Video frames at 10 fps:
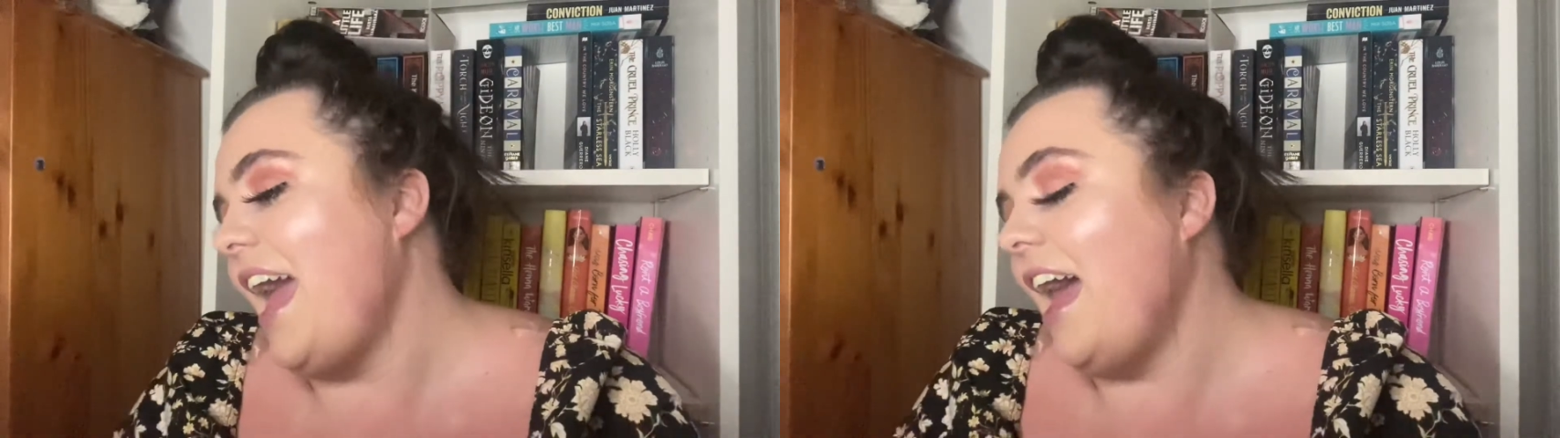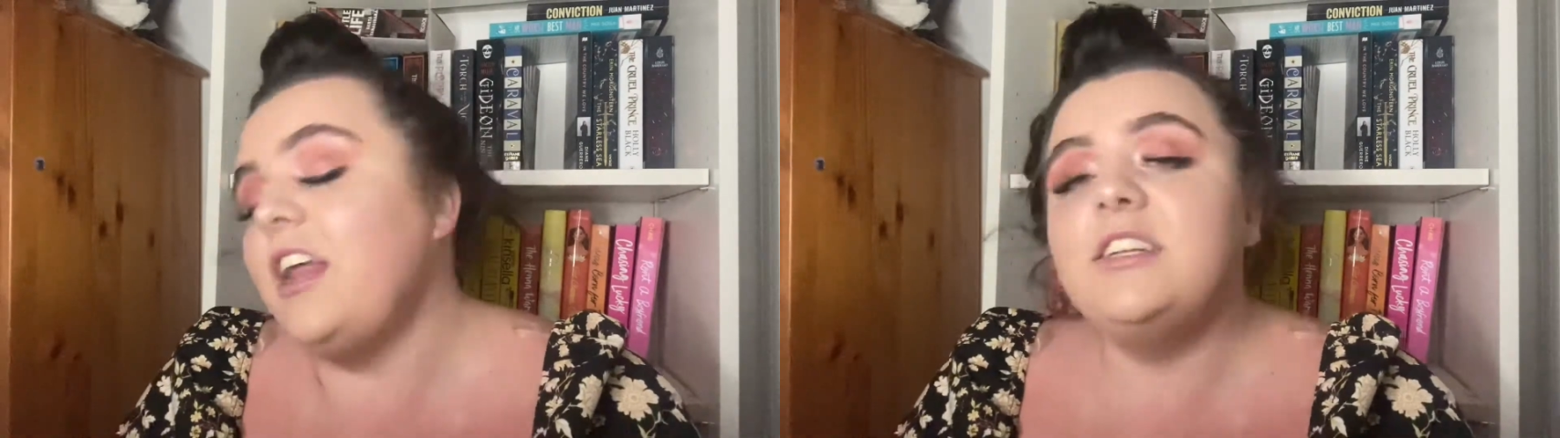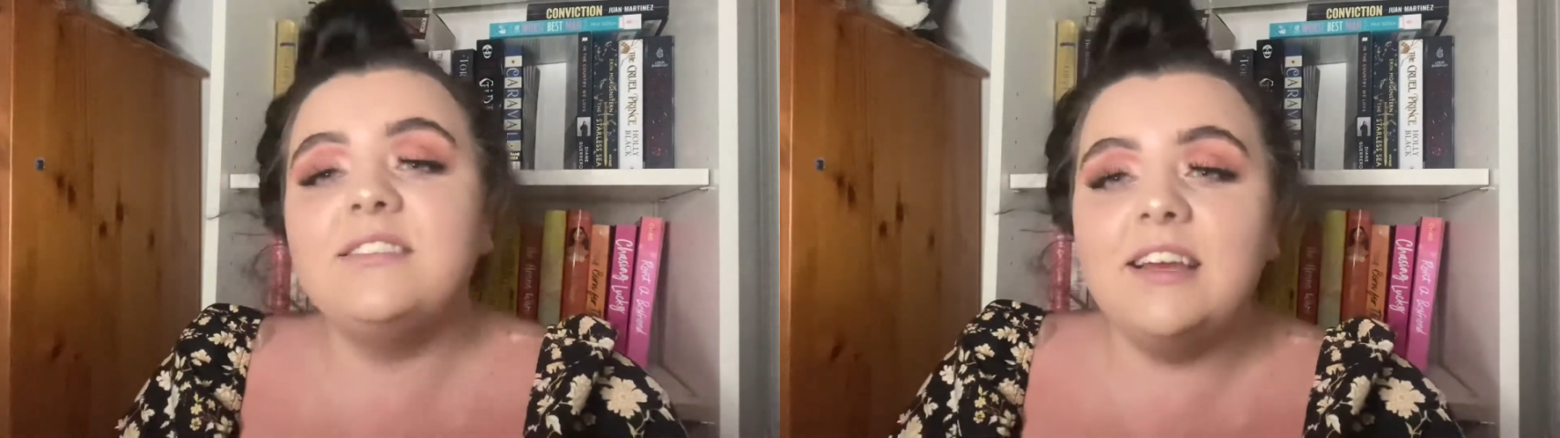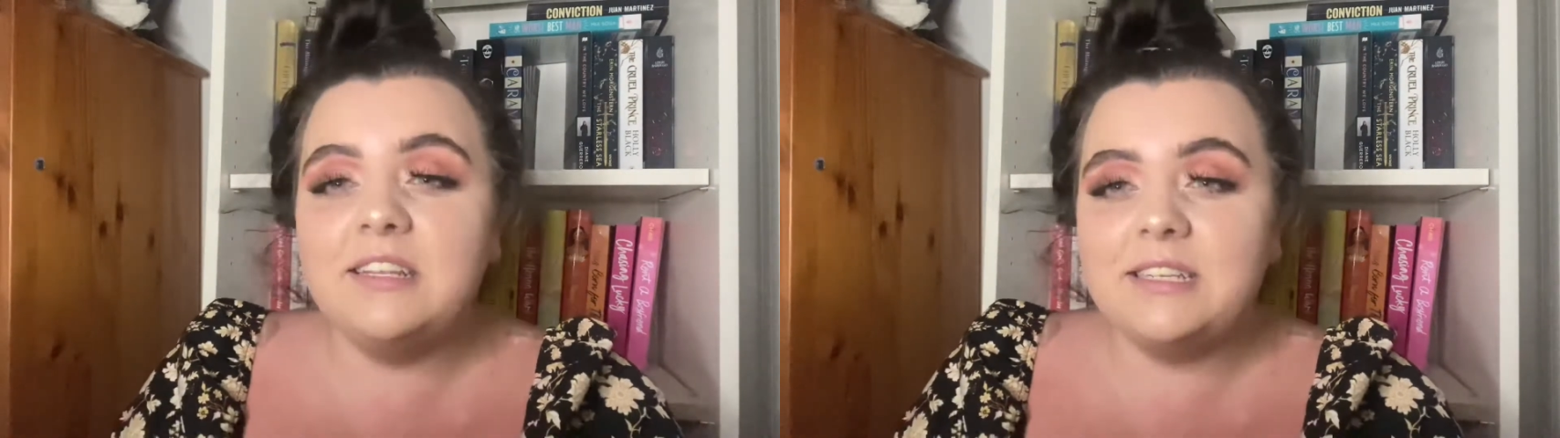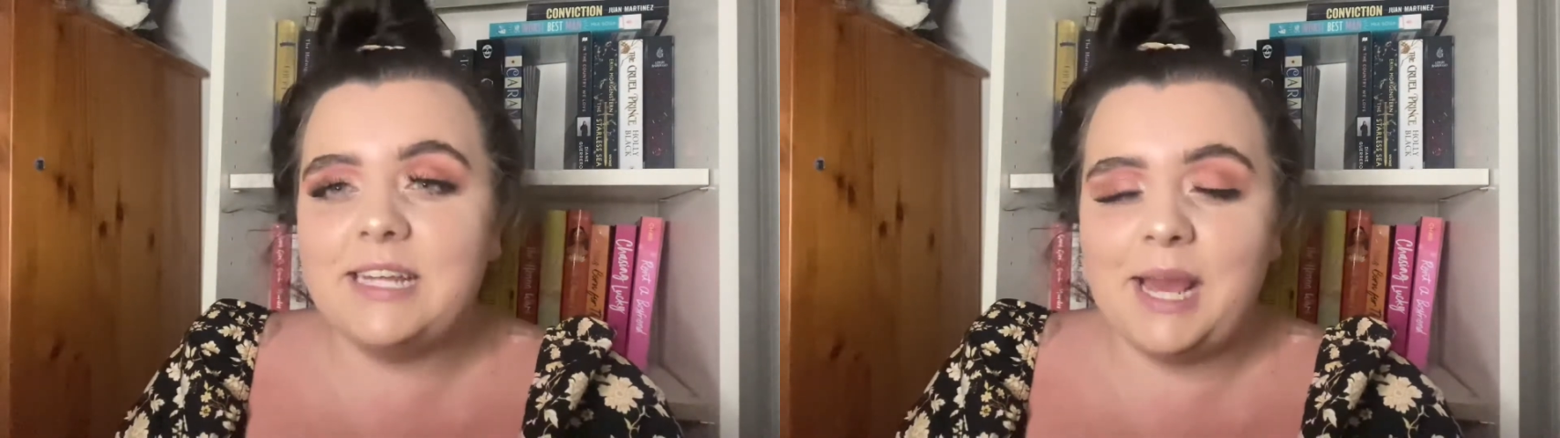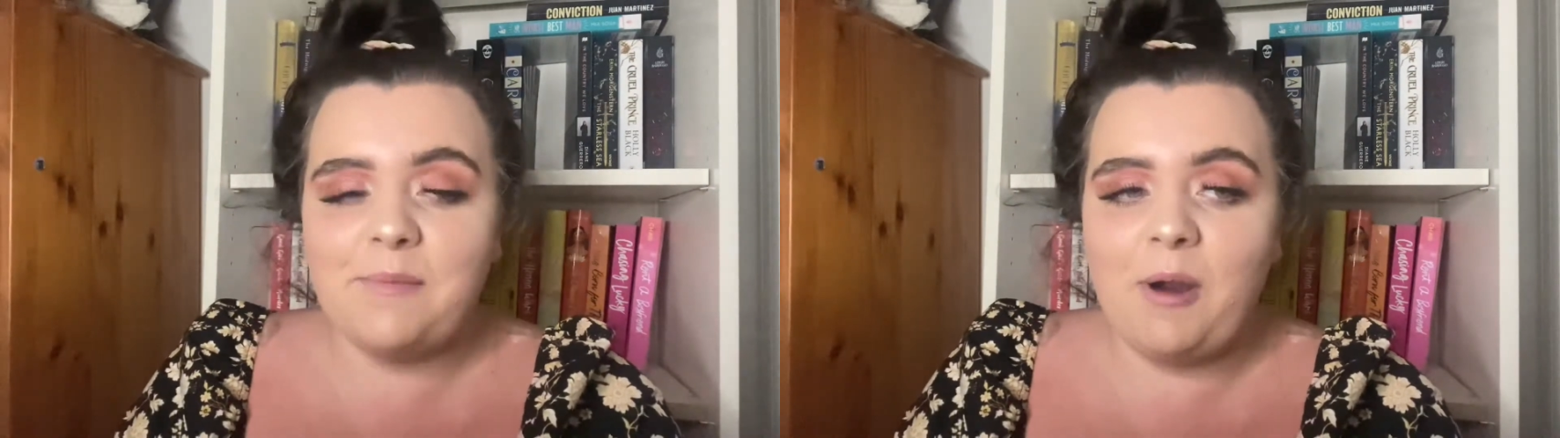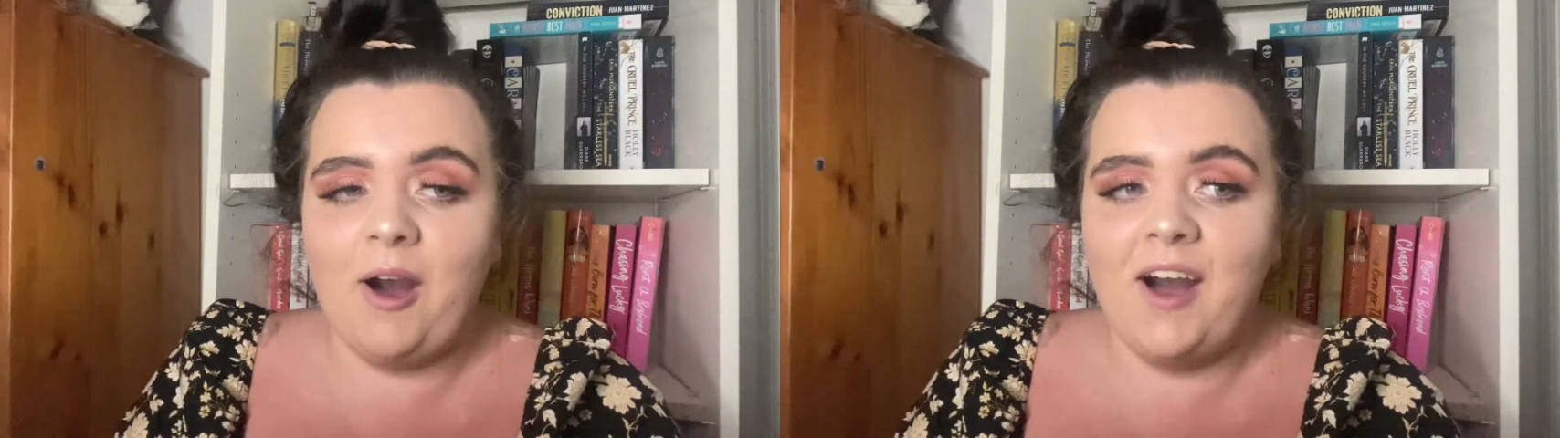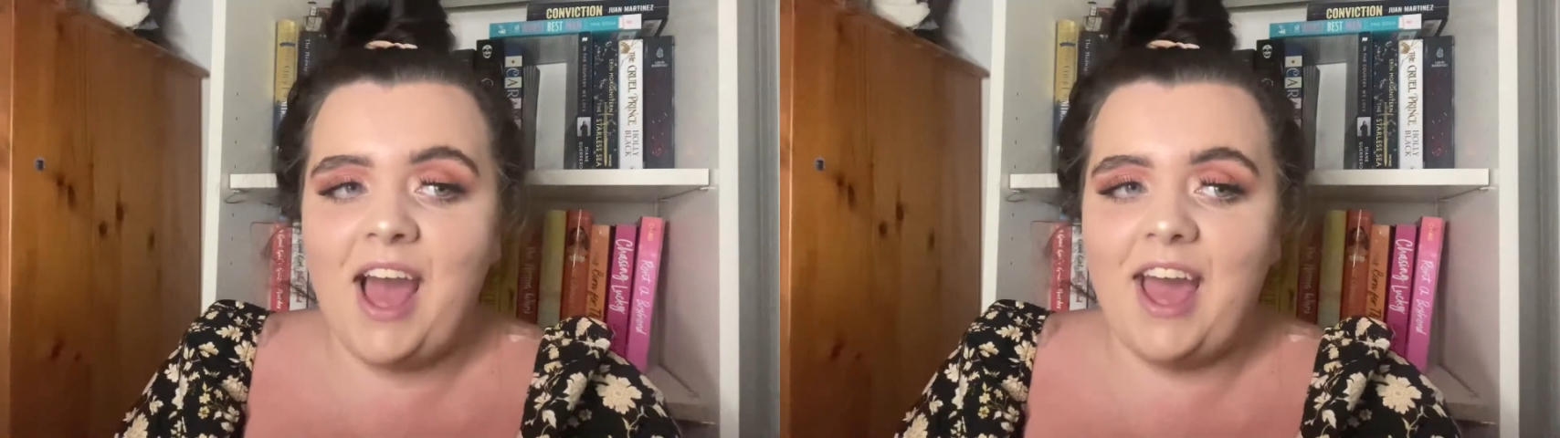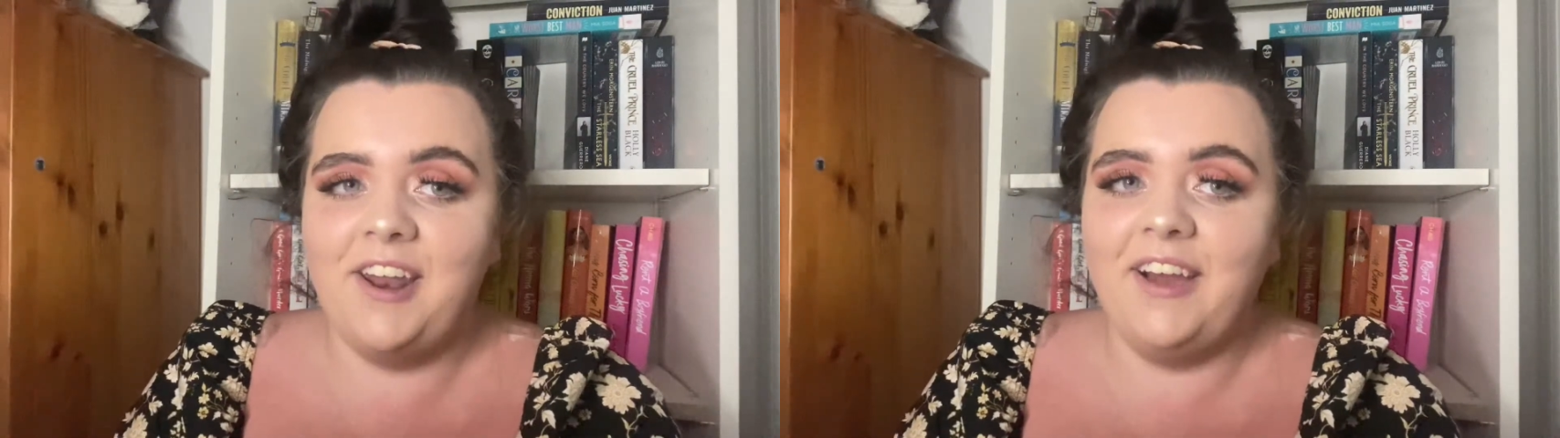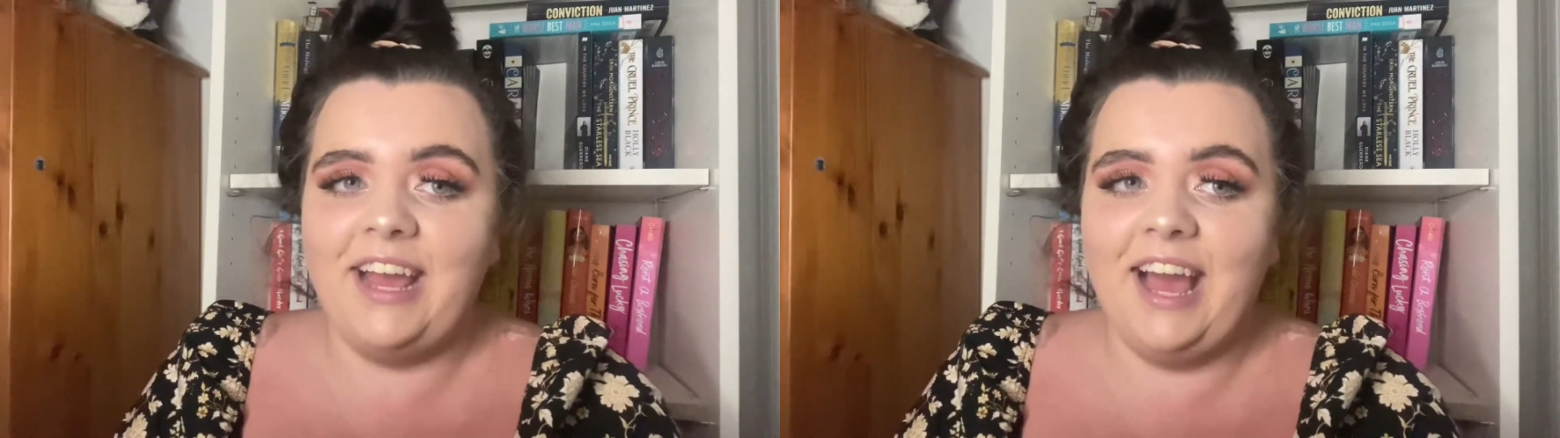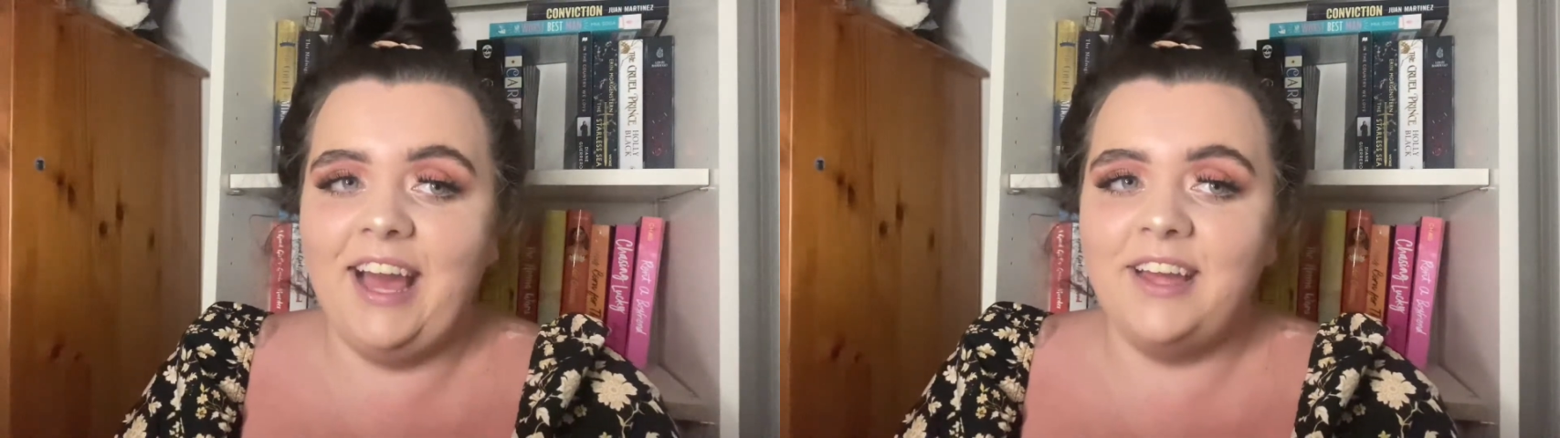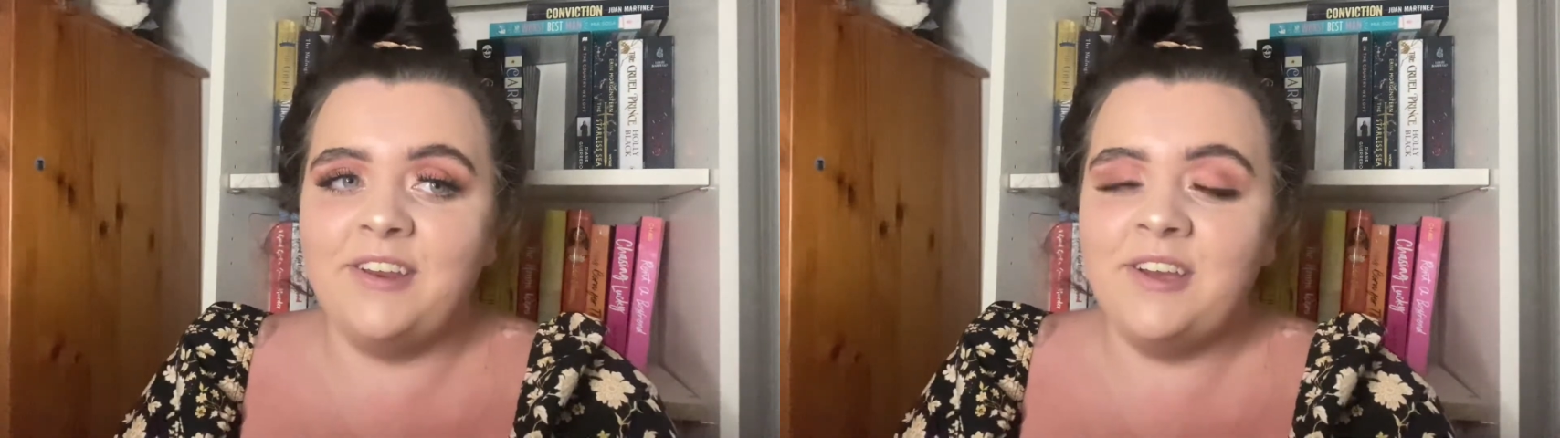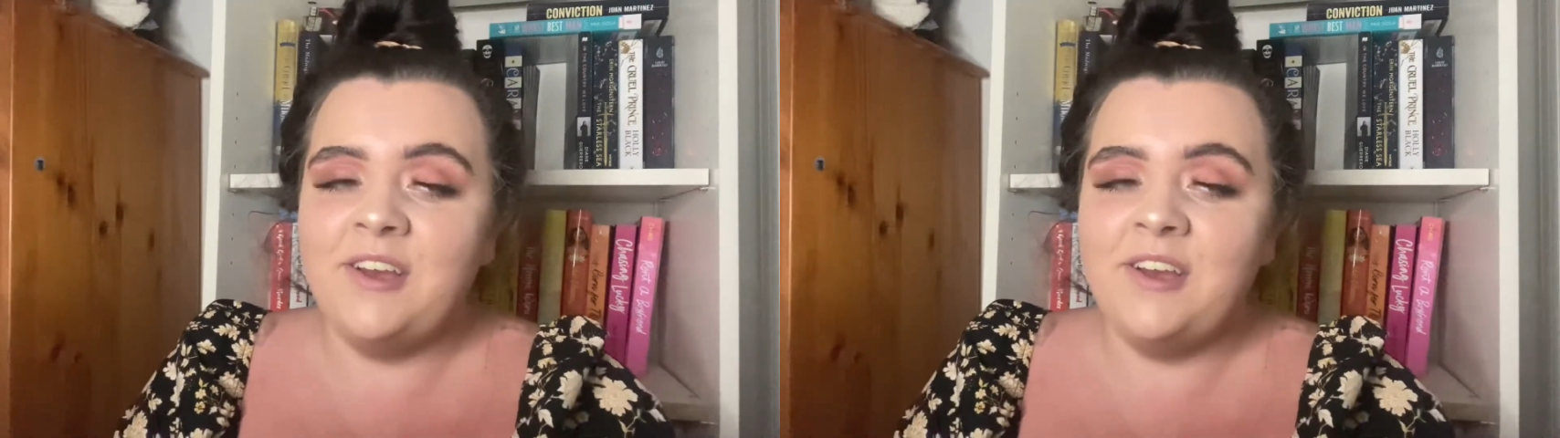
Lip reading: and I decided to take part, and I had